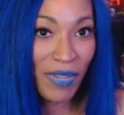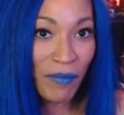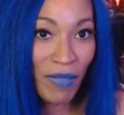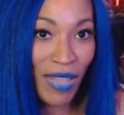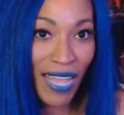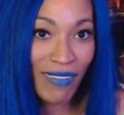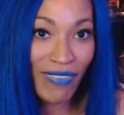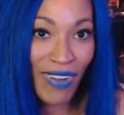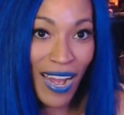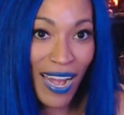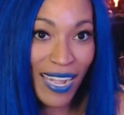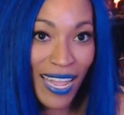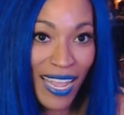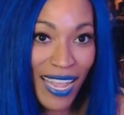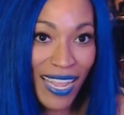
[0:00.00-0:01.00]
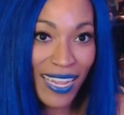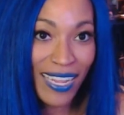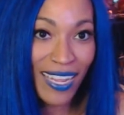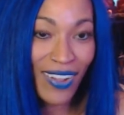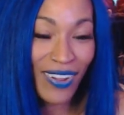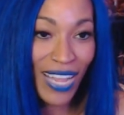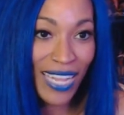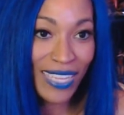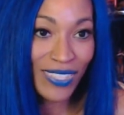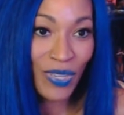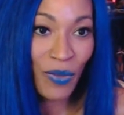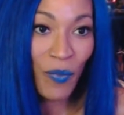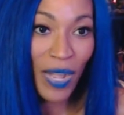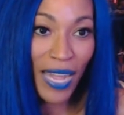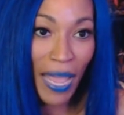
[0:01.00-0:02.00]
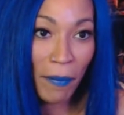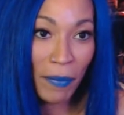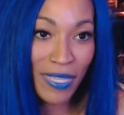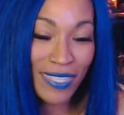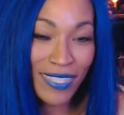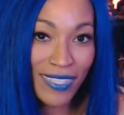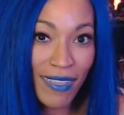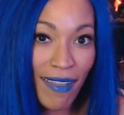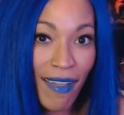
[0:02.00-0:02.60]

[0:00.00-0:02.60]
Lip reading: Black Friday. Okay, so what happens?